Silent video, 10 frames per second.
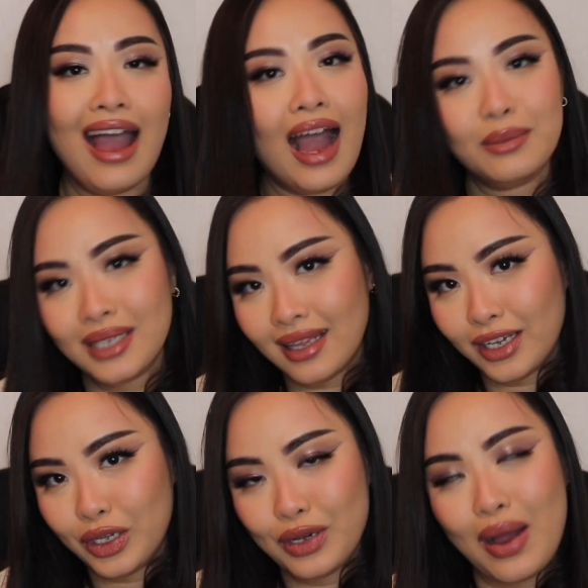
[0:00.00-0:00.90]
I'm
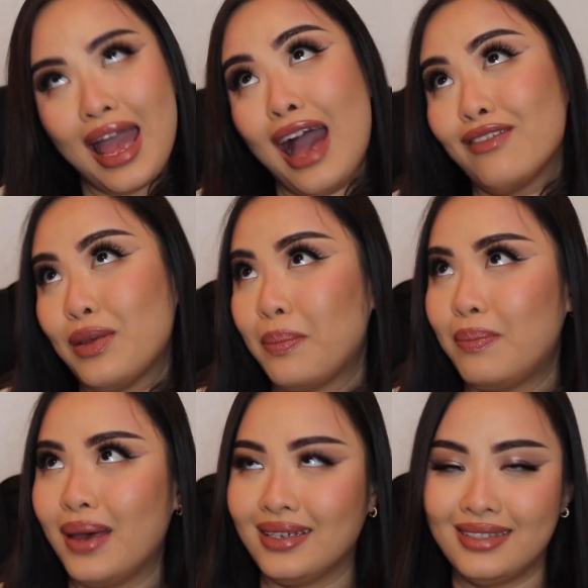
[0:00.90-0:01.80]
telling you, I have the
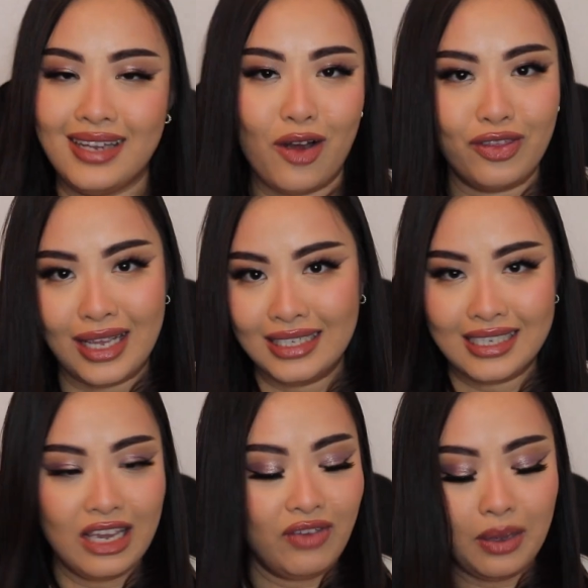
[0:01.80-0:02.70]
best day on
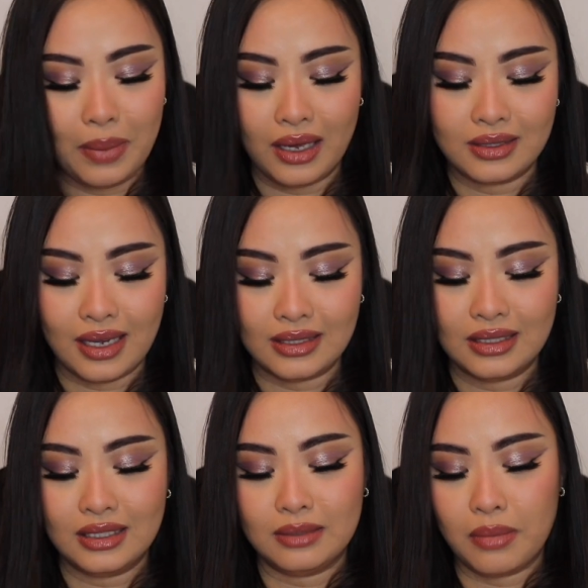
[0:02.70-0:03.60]
Thanksgiving because I
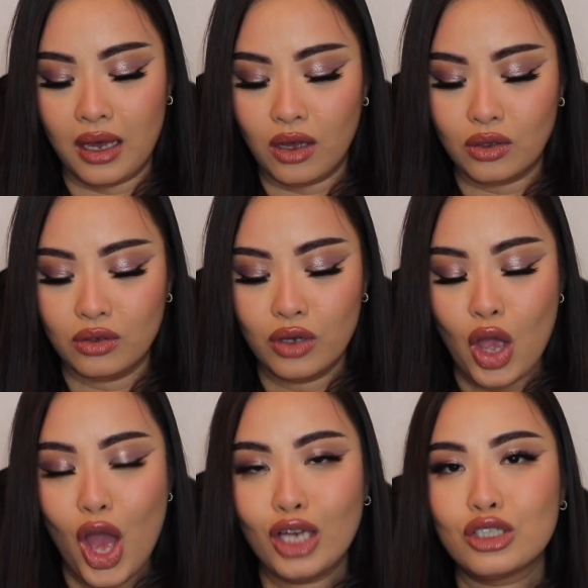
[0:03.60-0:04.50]
smell
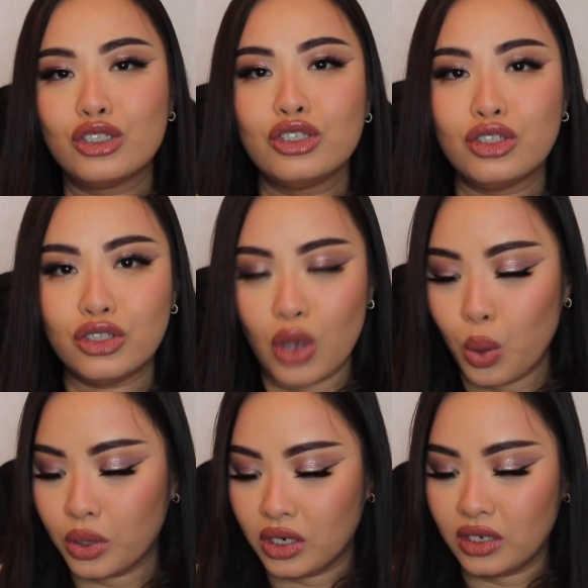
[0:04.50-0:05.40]

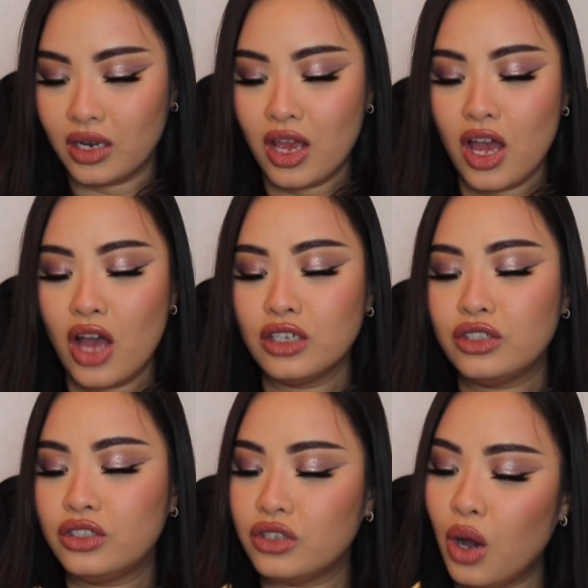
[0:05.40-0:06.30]
so good.
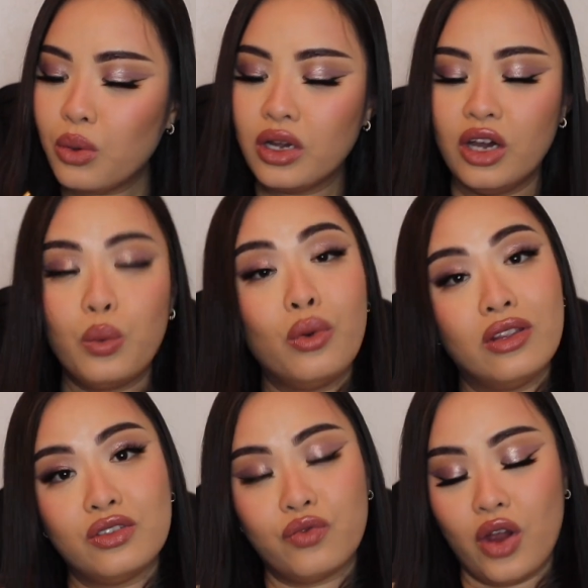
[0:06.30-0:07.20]
So good
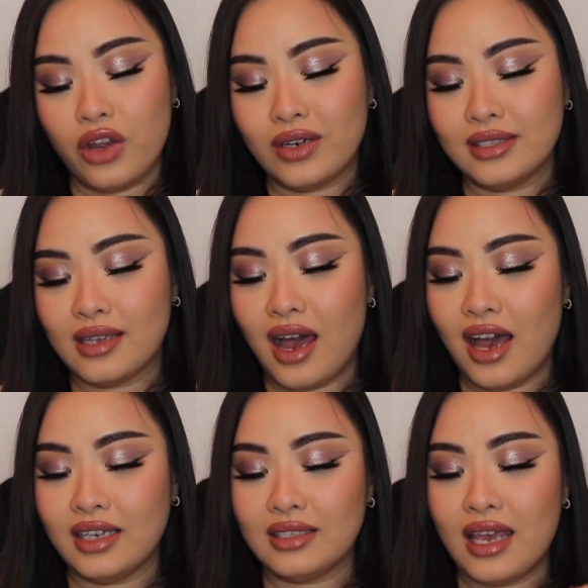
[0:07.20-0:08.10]
with this fragrance,
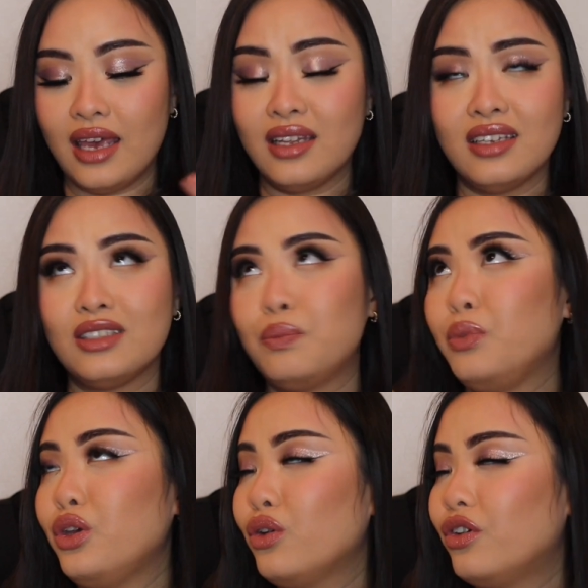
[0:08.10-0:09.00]
guys. It is
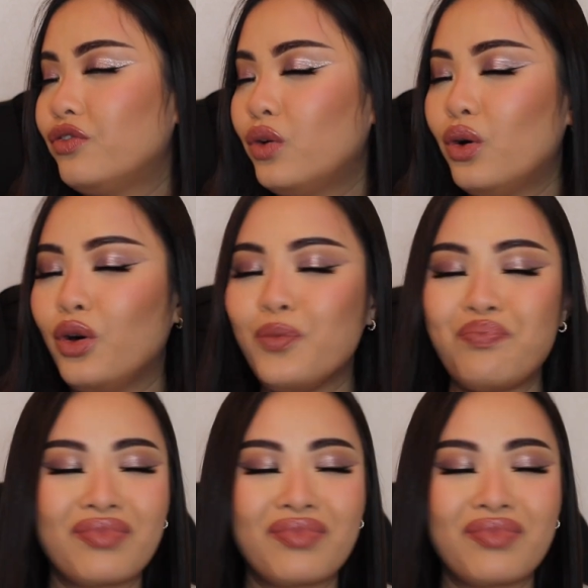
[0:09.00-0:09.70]
beautiful,